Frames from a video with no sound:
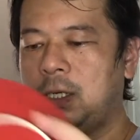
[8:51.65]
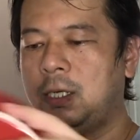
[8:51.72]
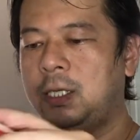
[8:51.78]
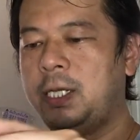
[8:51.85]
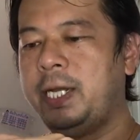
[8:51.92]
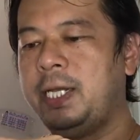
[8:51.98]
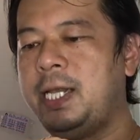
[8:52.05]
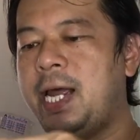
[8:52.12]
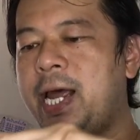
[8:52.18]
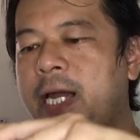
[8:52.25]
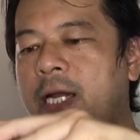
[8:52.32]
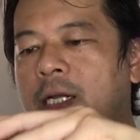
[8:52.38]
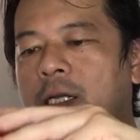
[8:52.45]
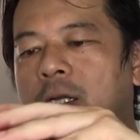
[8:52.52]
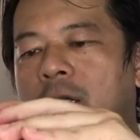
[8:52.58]
like that.
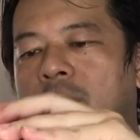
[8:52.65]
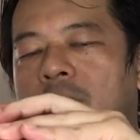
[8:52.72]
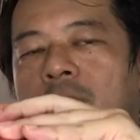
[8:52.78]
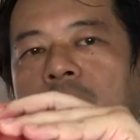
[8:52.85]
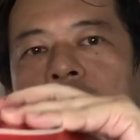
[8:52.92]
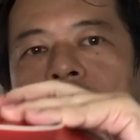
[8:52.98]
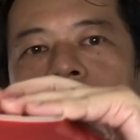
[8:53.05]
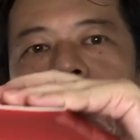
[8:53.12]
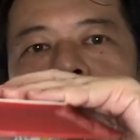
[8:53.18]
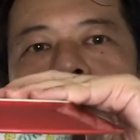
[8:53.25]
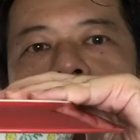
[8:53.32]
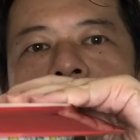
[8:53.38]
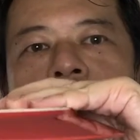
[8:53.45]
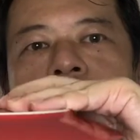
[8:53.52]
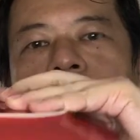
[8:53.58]

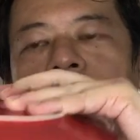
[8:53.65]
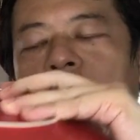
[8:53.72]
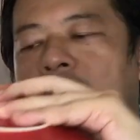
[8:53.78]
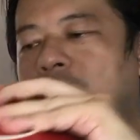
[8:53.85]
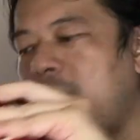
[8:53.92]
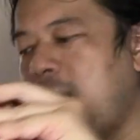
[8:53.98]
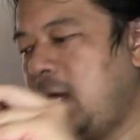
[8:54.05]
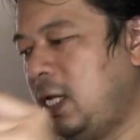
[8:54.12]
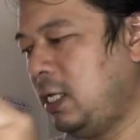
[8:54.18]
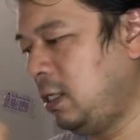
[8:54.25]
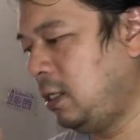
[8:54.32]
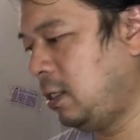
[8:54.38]
And then